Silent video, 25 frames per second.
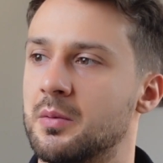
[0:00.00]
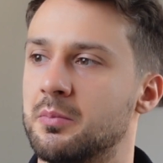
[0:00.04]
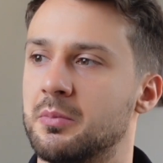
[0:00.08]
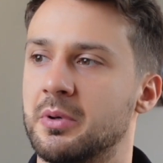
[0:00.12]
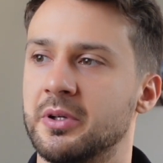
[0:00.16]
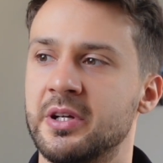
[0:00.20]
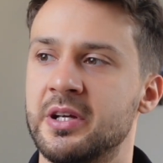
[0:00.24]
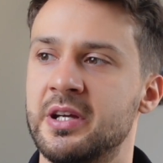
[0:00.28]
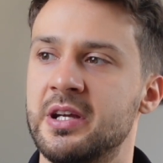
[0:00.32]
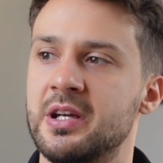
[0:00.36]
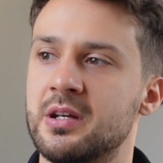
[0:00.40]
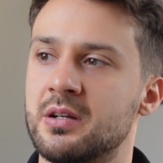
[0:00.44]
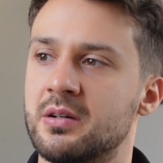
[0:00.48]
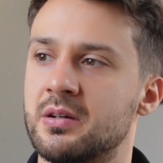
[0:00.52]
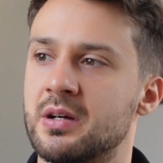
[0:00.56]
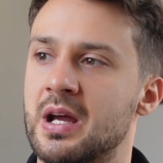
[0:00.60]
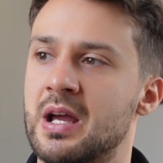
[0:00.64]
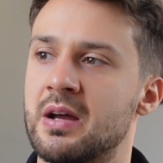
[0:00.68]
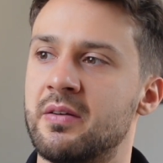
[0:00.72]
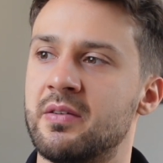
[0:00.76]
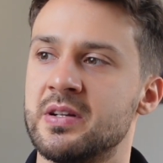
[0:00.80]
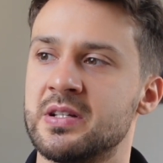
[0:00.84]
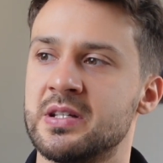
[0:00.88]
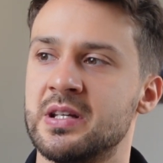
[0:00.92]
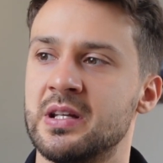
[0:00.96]
But here
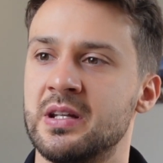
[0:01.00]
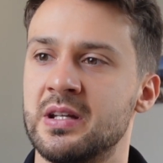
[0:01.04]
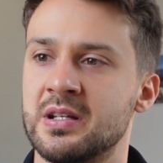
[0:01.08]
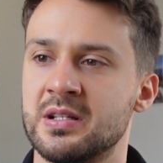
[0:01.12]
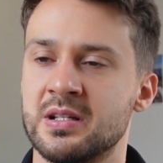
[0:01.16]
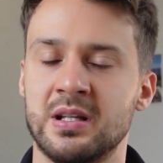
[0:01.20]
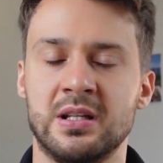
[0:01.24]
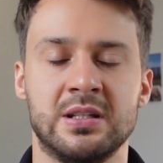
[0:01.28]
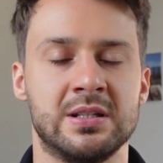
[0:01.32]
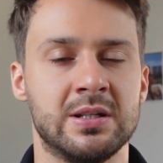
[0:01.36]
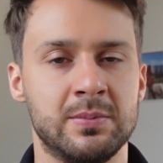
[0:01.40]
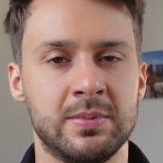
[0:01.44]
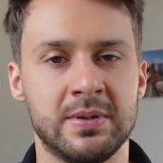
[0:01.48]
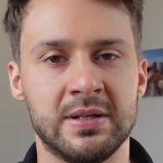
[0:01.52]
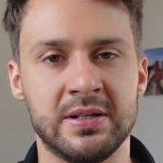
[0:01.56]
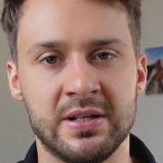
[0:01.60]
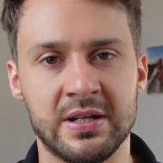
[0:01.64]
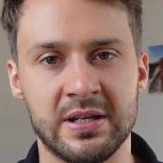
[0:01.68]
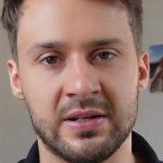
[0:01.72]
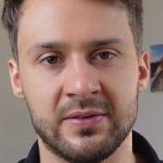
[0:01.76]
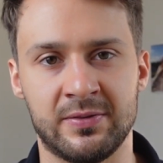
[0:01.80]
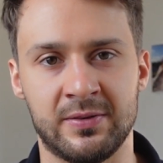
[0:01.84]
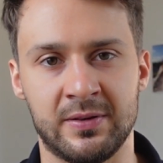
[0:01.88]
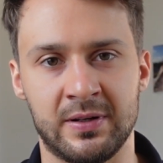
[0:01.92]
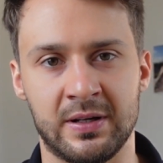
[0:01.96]
everything is a little bit
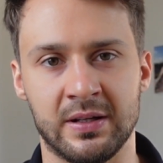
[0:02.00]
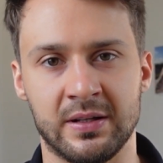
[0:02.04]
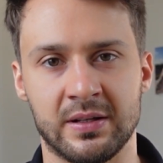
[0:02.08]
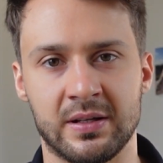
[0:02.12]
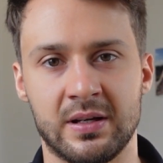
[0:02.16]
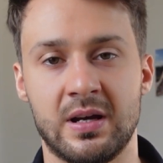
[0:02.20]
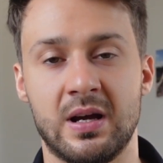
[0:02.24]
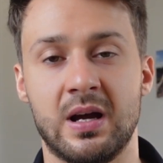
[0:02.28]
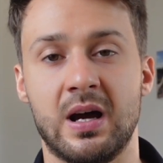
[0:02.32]
different.